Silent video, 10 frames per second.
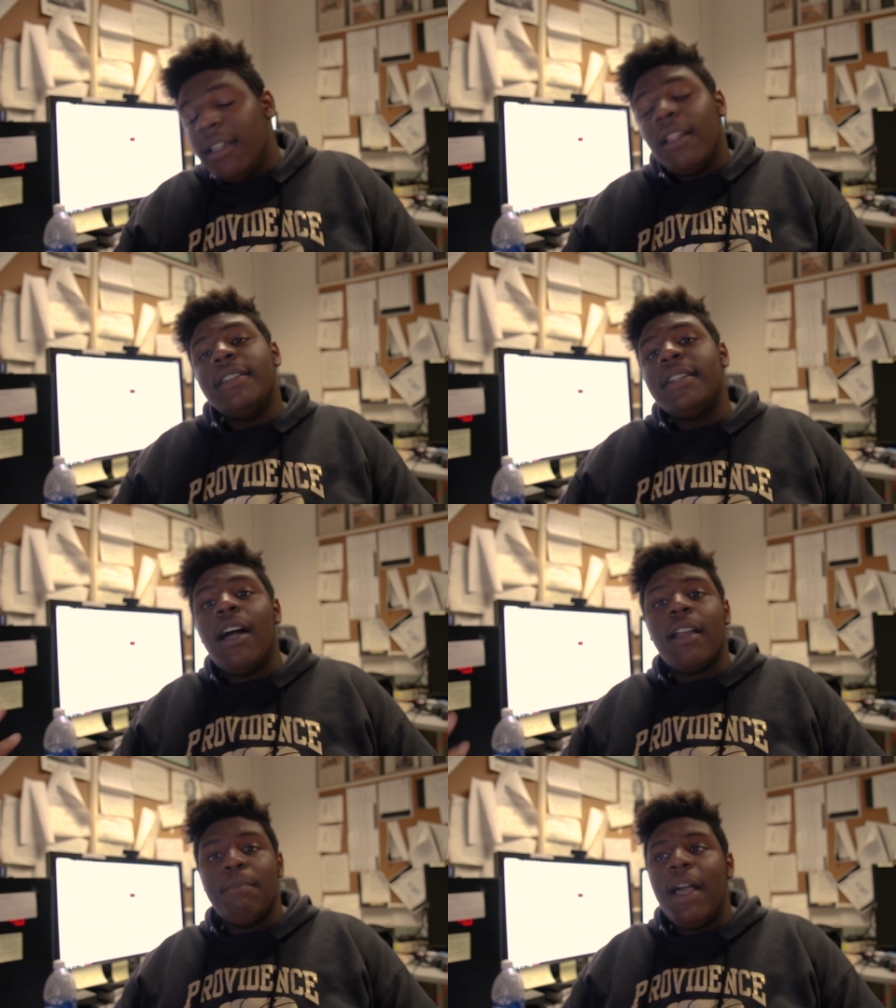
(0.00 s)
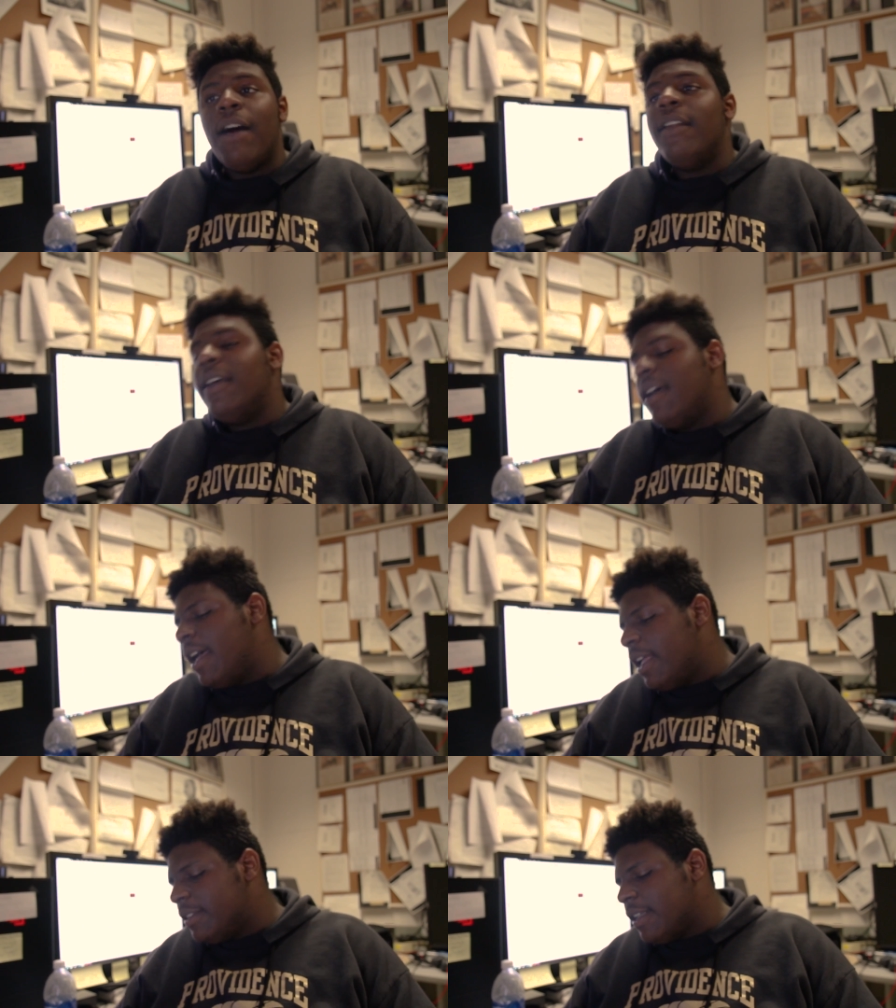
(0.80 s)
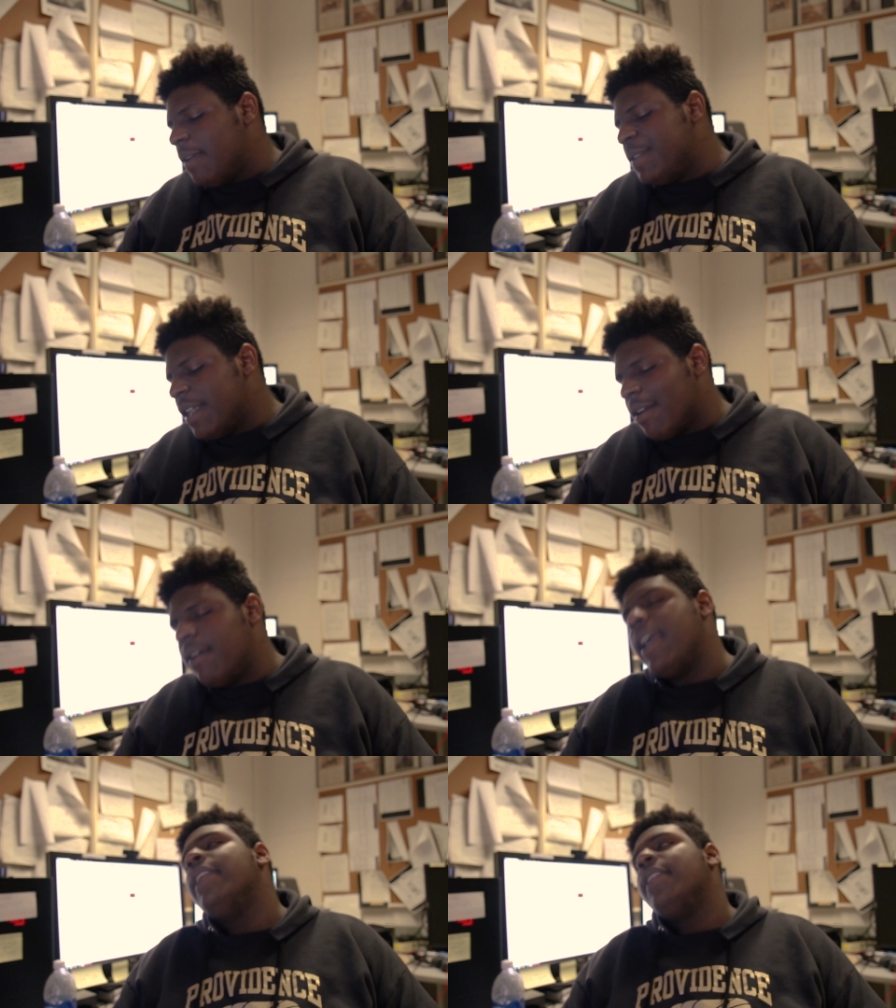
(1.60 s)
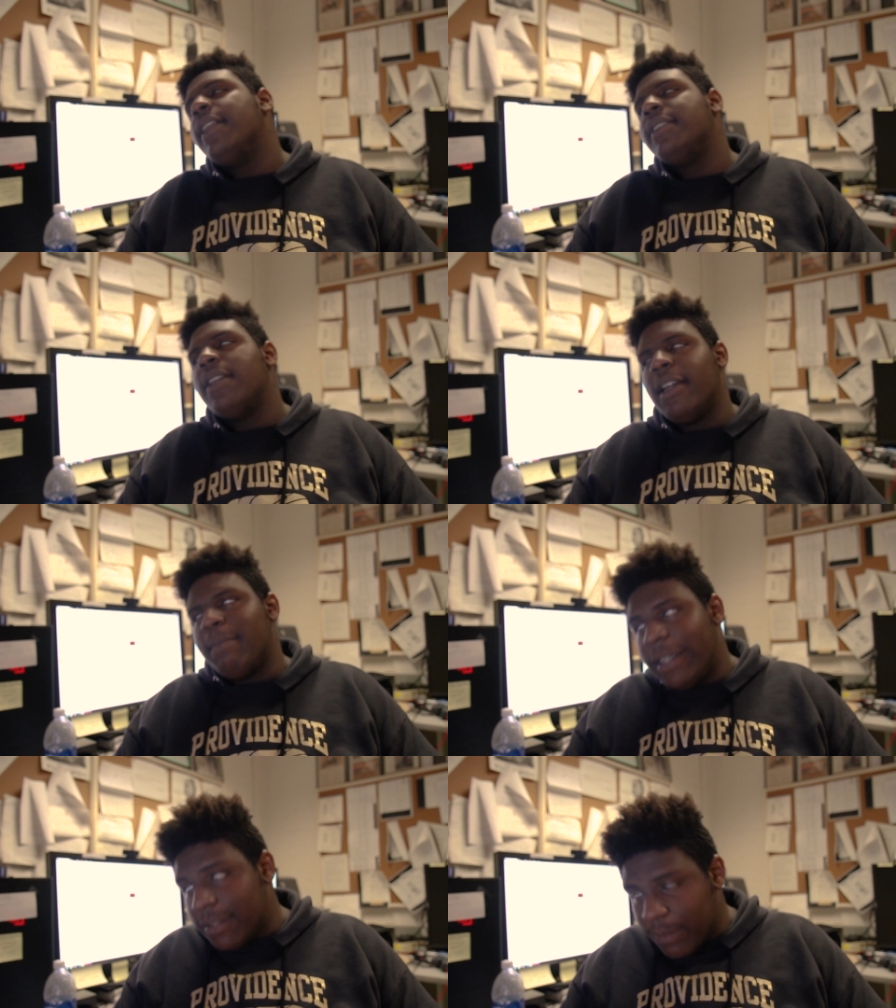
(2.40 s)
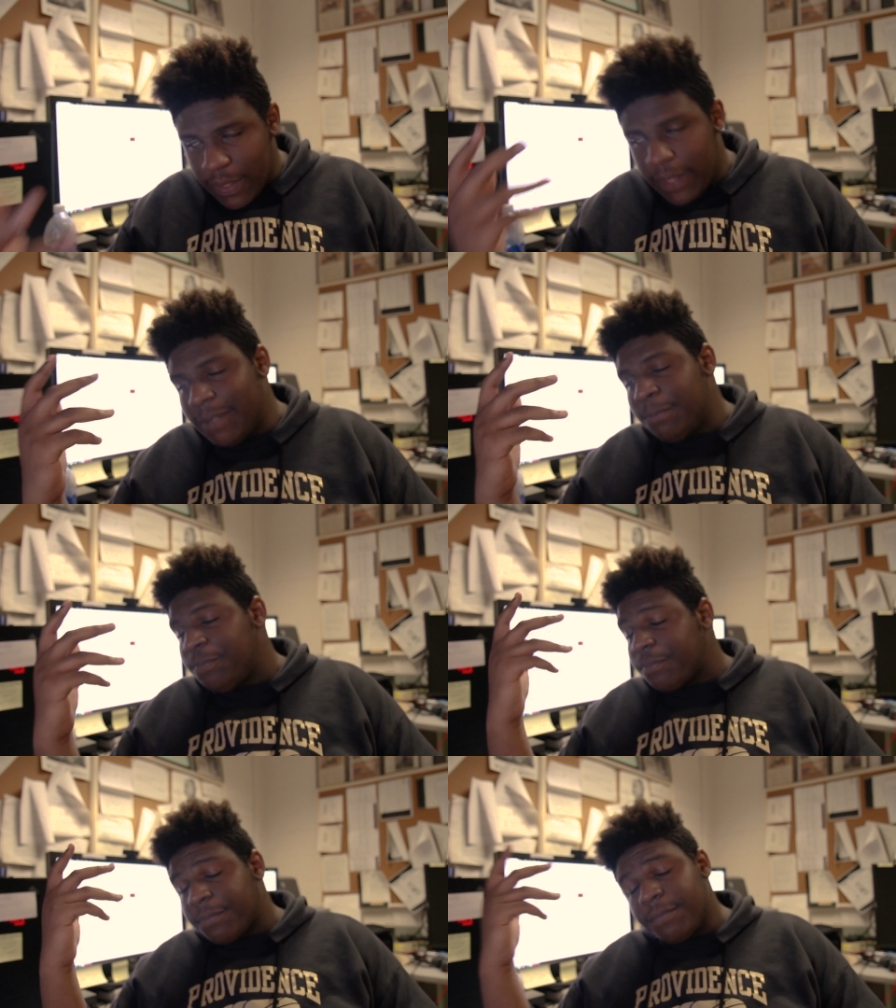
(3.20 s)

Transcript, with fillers: let's talk about uh, Sub Zero and let's talk about um.